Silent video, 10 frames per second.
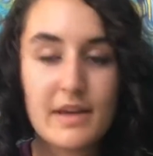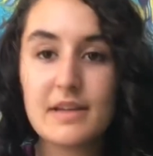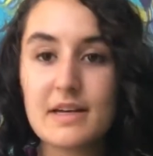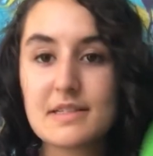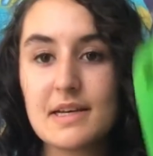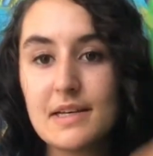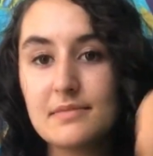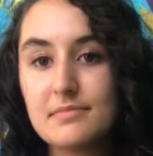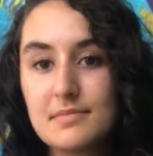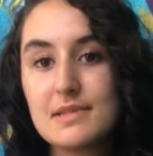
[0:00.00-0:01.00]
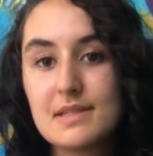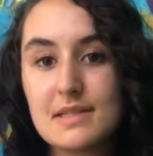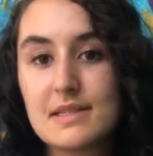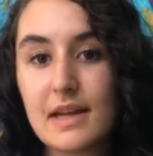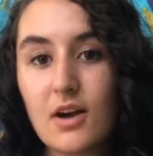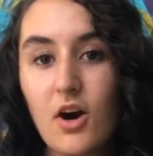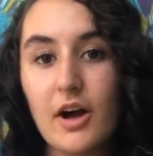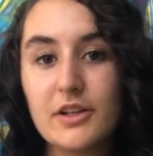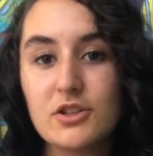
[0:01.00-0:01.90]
it doesn't stick on.